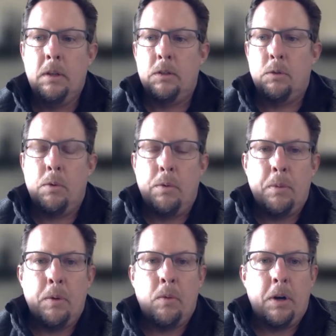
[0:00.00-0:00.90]
So what we've
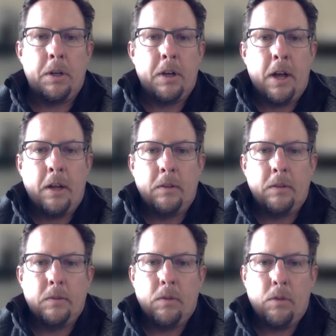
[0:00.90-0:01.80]
been working on
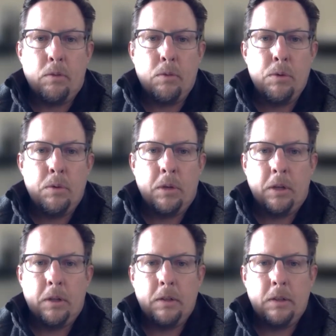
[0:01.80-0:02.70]
through
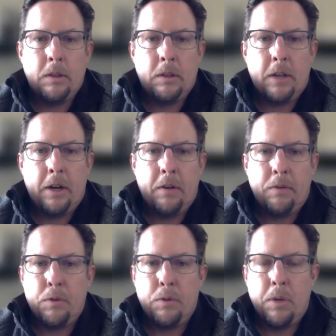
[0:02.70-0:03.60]
the entire
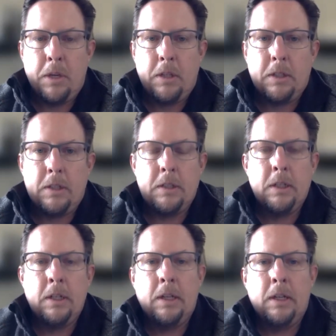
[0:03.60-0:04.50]
few weeks
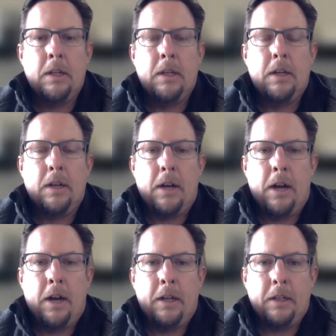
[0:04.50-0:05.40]

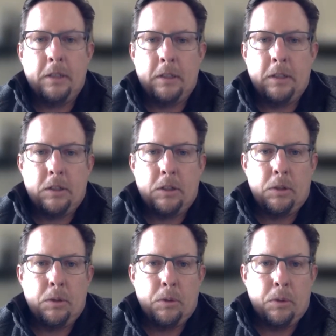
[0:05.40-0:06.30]
is
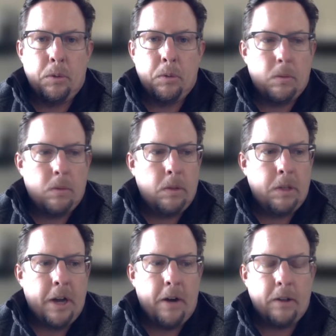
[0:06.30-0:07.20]
to look
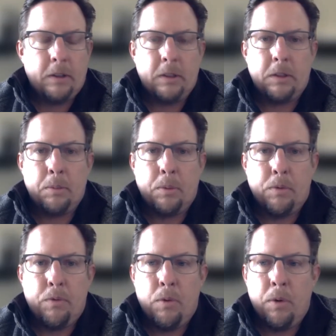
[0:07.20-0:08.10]
at how our system
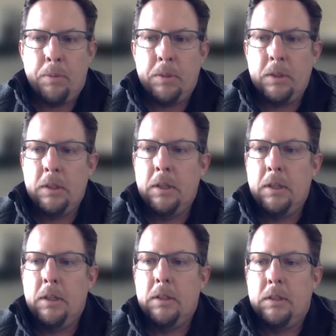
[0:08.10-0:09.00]
performs
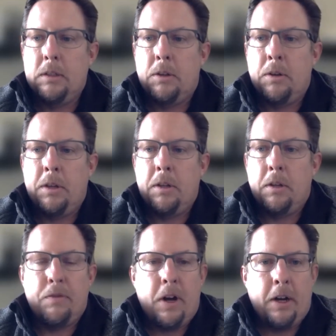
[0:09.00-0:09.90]
during
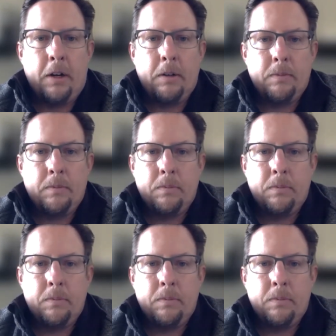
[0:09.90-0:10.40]
the fire